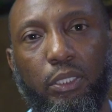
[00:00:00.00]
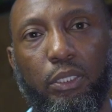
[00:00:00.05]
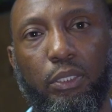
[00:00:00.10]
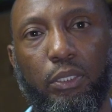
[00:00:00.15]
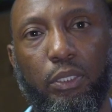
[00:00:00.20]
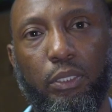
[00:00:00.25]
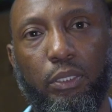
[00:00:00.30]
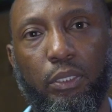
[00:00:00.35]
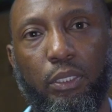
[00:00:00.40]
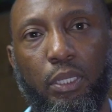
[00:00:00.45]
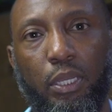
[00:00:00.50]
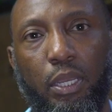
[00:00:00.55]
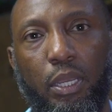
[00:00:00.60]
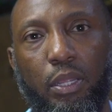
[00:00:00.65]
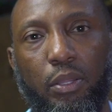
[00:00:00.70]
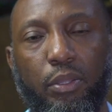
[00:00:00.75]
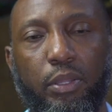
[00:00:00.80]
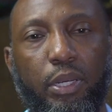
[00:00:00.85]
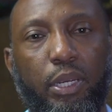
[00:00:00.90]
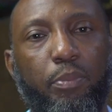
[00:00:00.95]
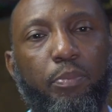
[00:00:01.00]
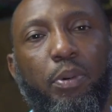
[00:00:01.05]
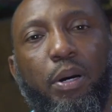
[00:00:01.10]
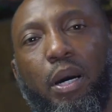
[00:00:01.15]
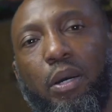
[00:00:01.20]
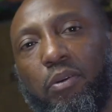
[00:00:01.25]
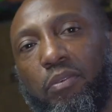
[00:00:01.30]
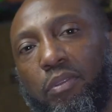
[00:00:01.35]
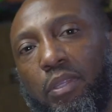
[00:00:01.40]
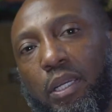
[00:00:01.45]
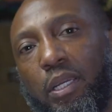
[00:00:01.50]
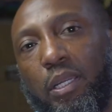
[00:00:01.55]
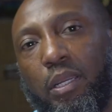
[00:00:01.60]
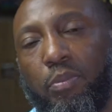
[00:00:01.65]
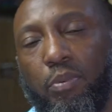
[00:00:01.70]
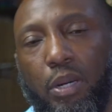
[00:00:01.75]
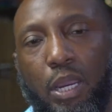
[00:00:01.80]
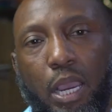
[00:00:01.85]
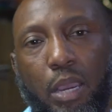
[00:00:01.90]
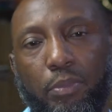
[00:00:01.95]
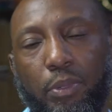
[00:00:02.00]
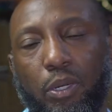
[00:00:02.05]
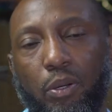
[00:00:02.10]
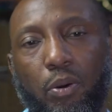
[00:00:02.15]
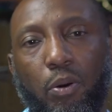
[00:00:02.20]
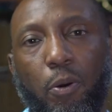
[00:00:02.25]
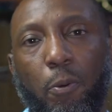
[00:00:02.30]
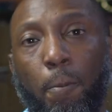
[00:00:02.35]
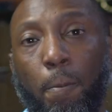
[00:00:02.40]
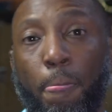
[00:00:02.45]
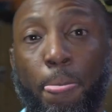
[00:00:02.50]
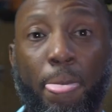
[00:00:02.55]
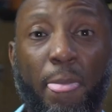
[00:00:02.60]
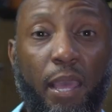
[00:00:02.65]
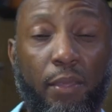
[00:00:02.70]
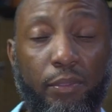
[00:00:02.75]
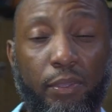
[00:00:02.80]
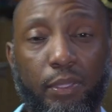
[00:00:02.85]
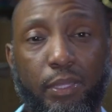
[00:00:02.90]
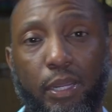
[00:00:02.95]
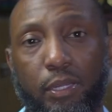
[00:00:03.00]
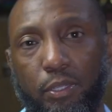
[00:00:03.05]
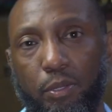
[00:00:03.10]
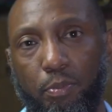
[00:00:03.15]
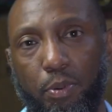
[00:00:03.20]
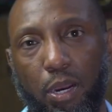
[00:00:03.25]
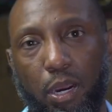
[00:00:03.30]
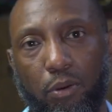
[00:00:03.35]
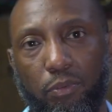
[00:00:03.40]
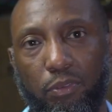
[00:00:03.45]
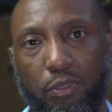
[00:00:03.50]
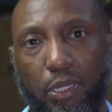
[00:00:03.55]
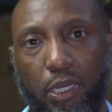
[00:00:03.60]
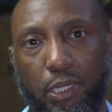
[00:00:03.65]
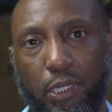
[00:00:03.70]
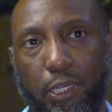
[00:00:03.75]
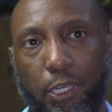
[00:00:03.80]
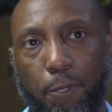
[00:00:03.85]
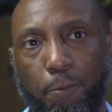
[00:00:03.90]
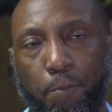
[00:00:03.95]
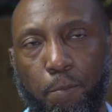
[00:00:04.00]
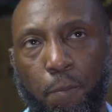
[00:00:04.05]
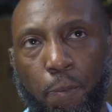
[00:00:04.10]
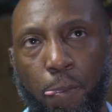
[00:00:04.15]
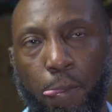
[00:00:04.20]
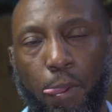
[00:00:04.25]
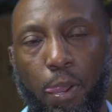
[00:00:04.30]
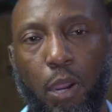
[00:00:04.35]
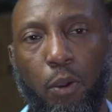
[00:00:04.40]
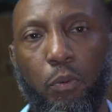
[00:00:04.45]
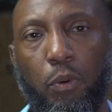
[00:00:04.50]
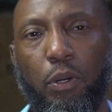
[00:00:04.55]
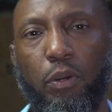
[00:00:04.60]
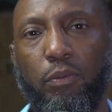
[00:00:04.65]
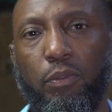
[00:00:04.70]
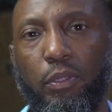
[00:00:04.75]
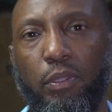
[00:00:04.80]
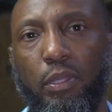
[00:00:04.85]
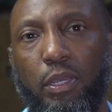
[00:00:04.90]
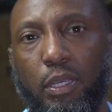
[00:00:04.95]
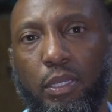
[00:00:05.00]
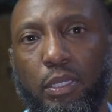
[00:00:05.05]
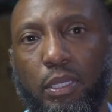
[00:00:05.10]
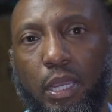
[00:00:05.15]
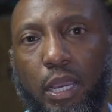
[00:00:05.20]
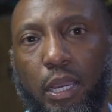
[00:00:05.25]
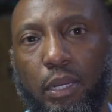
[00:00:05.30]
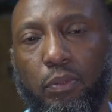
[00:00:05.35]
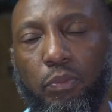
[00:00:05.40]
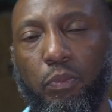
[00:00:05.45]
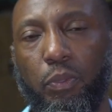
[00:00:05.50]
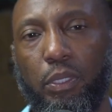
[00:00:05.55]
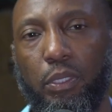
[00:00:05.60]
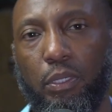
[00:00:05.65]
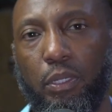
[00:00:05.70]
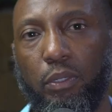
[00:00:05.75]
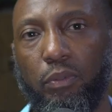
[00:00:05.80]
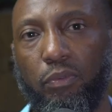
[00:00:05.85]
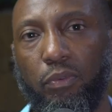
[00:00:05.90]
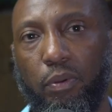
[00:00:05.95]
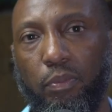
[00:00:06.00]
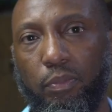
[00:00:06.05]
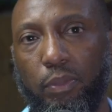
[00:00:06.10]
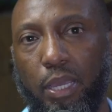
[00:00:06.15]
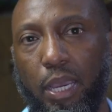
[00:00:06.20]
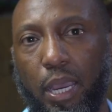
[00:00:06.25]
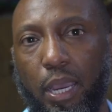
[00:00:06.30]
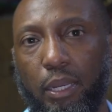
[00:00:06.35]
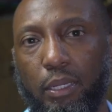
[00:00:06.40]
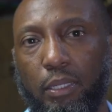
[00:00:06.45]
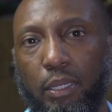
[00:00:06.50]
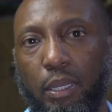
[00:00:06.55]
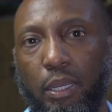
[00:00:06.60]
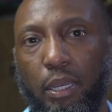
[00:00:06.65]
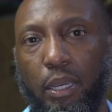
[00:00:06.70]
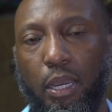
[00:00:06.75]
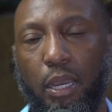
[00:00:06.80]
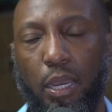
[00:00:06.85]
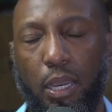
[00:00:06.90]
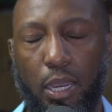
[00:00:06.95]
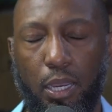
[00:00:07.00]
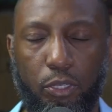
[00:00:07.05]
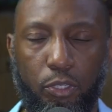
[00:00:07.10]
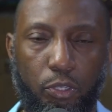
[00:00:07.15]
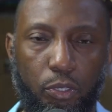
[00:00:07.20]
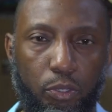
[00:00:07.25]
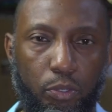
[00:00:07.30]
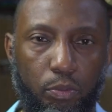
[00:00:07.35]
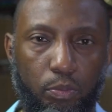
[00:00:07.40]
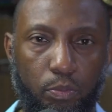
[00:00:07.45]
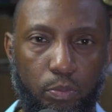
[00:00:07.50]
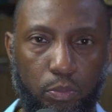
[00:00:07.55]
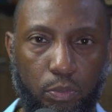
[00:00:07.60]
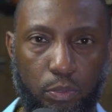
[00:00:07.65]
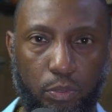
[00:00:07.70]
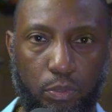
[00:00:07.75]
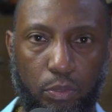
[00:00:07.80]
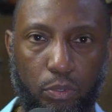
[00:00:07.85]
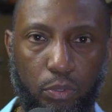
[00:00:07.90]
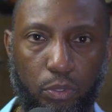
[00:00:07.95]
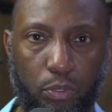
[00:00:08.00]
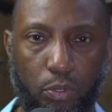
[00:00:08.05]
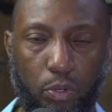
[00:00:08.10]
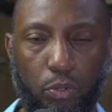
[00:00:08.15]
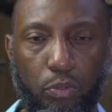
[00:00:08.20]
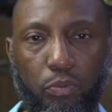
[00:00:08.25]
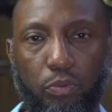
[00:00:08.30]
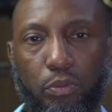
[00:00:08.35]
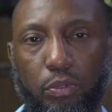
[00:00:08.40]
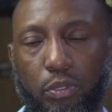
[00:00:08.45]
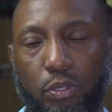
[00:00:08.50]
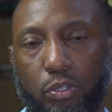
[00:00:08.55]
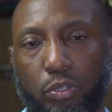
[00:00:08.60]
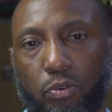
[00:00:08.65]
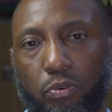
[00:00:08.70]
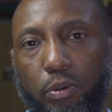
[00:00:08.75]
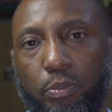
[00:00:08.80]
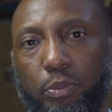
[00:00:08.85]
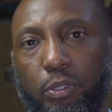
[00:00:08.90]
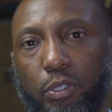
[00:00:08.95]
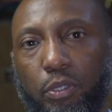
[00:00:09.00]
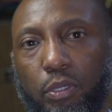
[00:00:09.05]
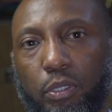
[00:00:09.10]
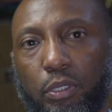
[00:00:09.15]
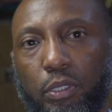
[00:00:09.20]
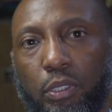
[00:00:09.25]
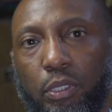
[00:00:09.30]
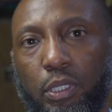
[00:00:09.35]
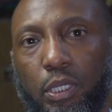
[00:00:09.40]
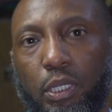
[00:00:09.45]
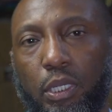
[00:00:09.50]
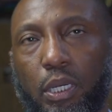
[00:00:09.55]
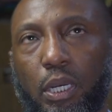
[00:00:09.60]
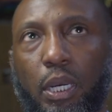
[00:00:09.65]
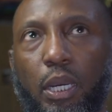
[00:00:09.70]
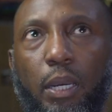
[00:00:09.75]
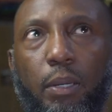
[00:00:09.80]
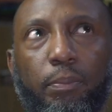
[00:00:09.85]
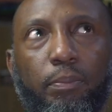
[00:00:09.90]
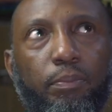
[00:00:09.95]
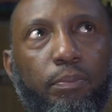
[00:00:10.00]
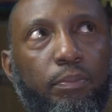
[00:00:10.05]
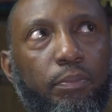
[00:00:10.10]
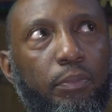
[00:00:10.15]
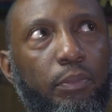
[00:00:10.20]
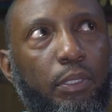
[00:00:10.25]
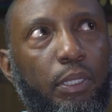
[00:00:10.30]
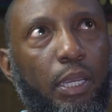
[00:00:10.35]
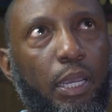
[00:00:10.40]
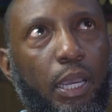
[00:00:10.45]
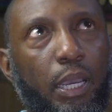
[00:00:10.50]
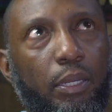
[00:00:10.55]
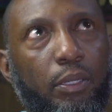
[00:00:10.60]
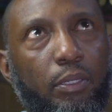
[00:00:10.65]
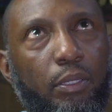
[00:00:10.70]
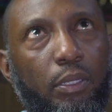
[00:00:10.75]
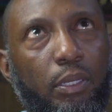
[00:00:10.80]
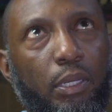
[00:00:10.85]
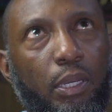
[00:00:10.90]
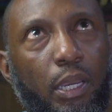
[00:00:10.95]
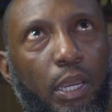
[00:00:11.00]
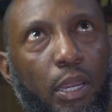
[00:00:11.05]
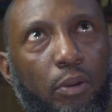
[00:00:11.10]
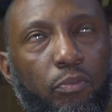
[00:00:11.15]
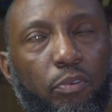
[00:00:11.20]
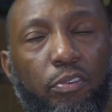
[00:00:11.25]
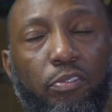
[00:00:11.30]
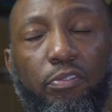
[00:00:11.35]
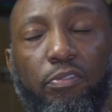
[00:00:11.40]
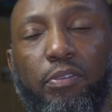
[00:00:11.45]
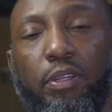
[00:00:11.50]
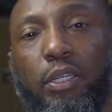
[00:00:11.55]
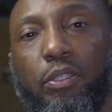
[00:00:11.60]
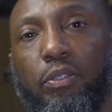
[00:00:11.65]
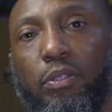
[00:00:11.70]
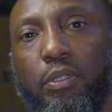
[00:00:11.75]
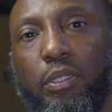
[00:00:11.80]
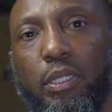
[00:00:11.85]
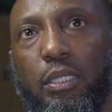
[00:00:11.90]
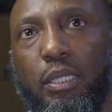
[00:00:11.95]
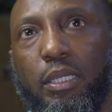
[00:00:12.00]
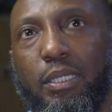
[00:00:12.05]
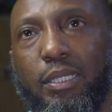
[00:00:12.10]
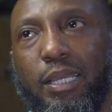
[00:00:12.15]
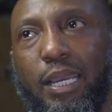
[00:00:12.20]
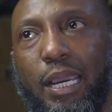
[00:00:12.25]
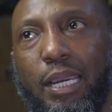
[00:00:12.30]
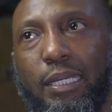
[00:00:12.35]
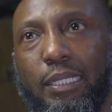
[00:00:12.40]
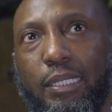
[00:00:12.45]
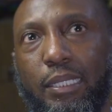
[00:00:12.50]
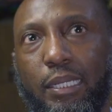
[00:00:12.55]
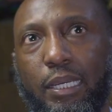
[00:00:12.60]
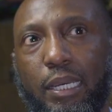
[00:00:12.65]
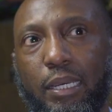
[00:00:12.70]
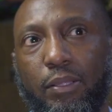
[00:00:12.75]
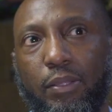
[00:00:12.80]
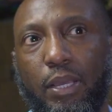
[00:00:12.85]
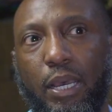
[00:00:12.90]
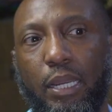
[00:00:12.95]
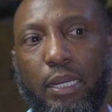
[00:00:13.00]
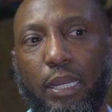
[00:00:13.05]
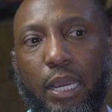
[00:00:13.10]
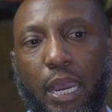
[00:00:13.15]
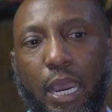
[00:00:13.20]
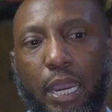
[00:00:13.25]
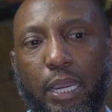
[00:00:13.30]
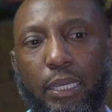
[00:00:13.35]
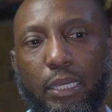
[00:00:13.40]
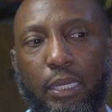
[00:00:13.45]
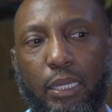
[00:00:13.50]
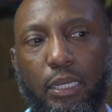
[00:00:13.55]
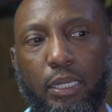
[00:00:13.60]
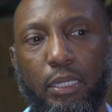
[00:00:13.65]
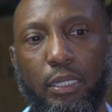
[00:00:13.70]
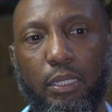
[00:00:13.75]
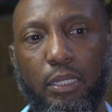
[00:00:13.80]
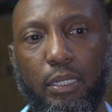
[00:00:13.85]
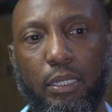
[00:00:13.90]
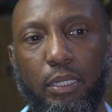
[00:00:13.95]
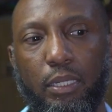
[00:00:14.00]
Jesus, they're a part of that Abrahamic call. I think that's a powerful idea. And one of the things that we learn from that as you go through the scriptures and reflect on it, this idea that I can